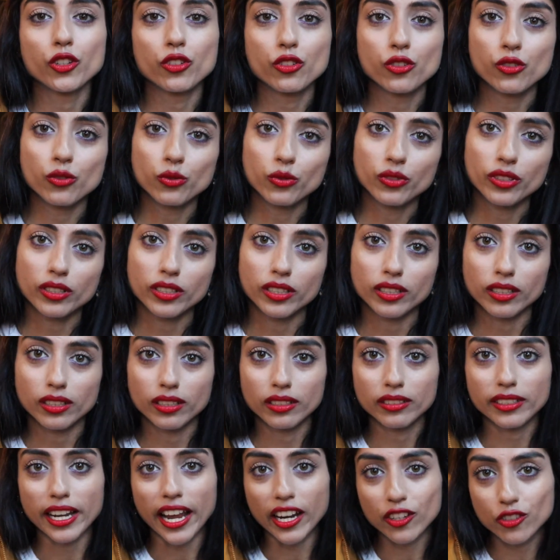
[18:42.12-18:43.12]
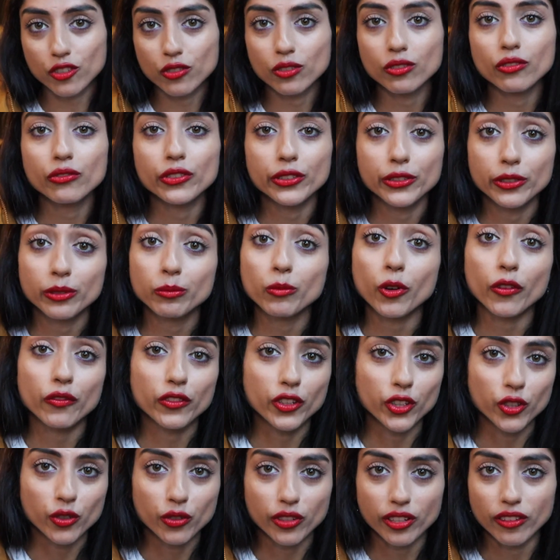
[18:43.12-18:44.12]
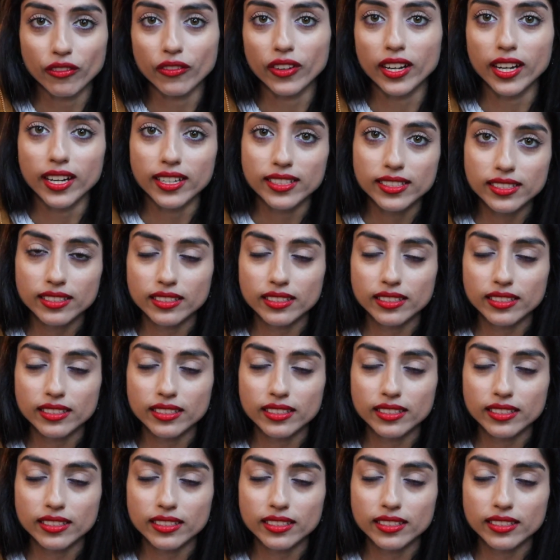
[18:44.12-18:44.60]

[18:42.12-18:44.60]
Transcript: to the natural rhythm of the universe.